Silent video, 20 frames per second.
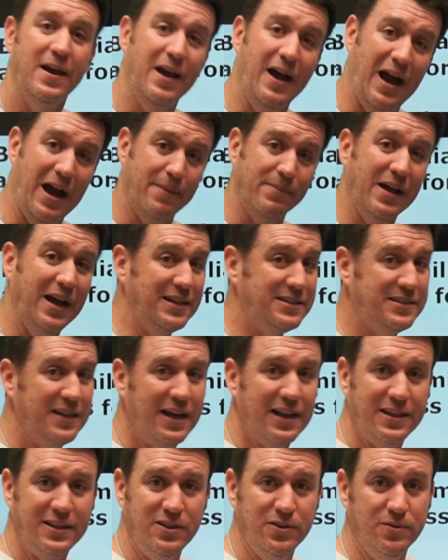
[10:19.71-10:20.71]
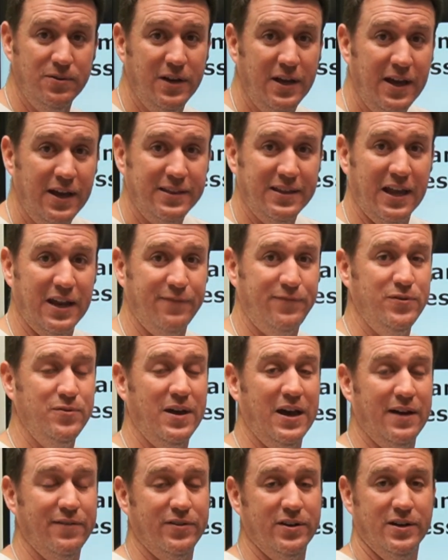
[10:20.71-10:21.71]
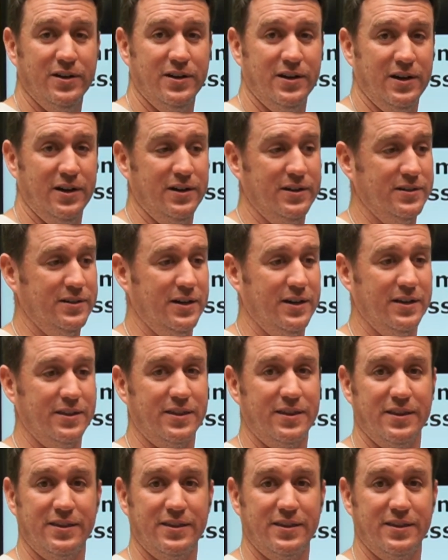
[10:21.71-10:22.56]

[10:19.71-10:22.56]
I'm not telling you that if you have a, a,